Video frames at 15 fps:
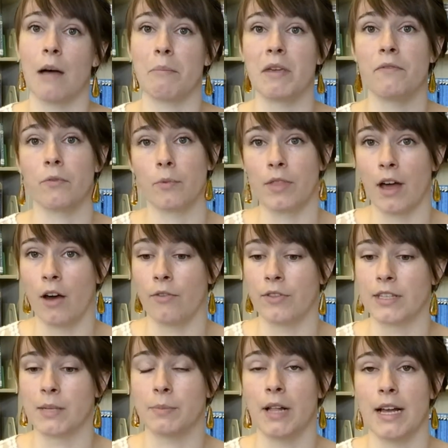even without
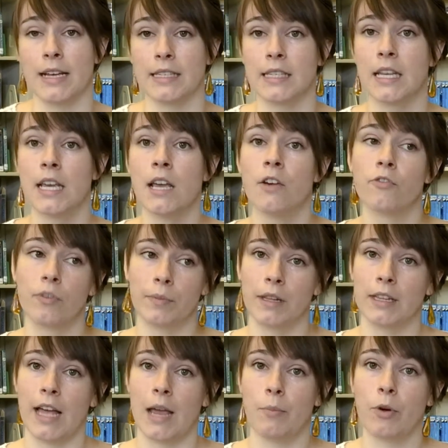the supplies from the
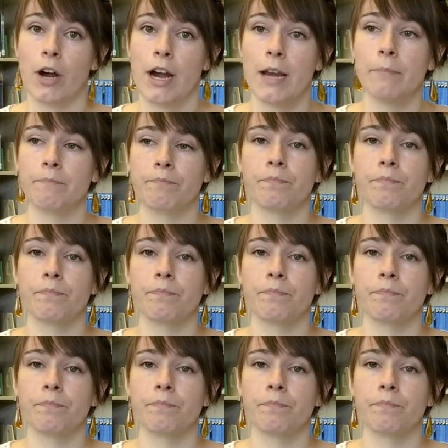library.